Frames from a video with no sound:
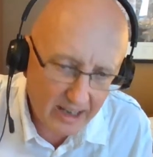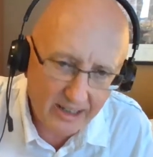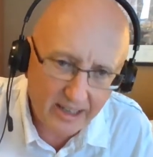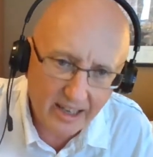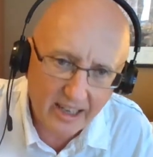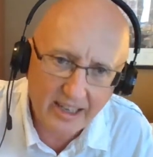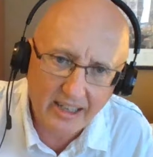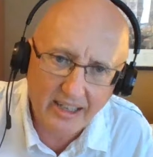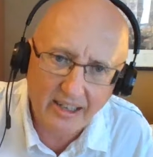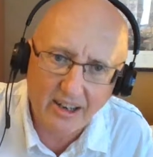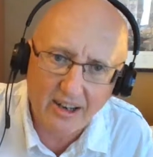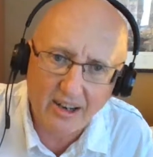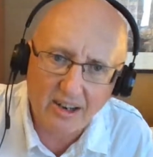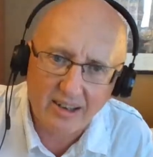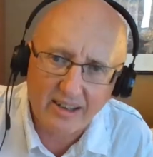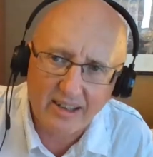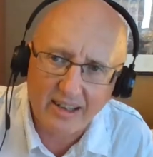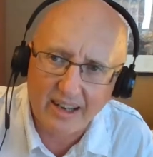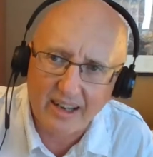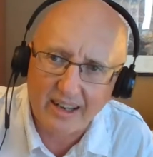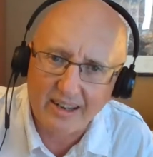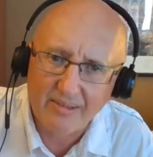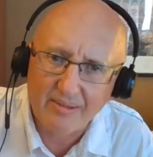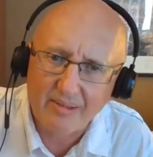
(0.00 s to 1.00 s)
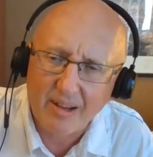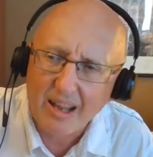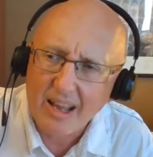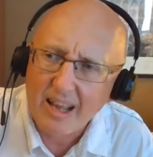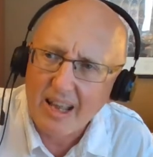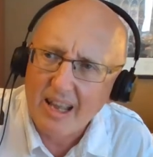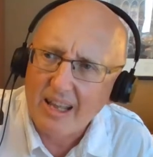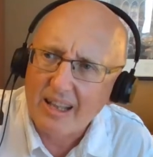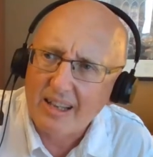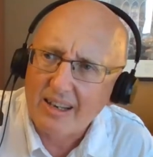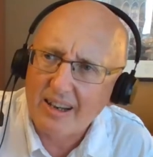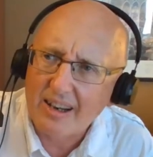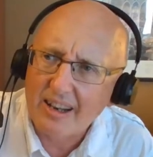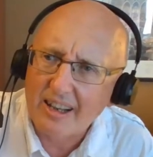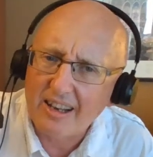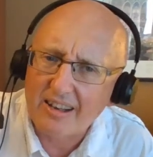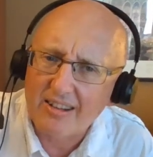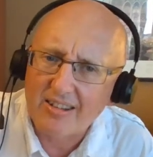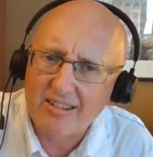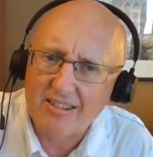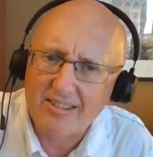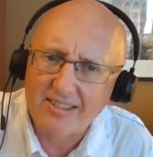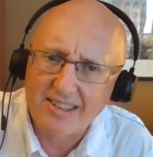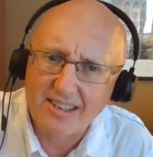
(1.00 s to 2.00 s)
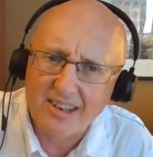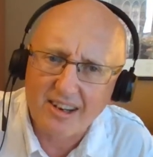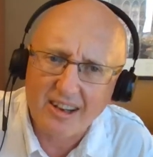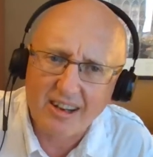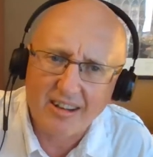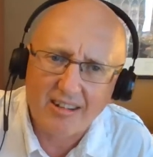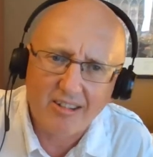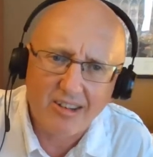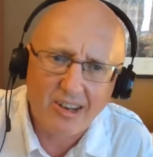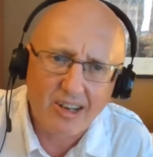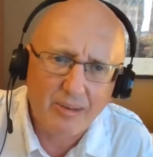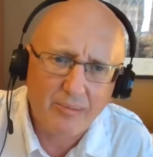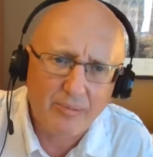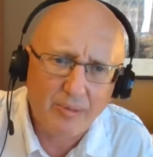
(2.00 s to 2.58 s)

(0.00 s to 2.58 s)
taking a look at leaders, leadership,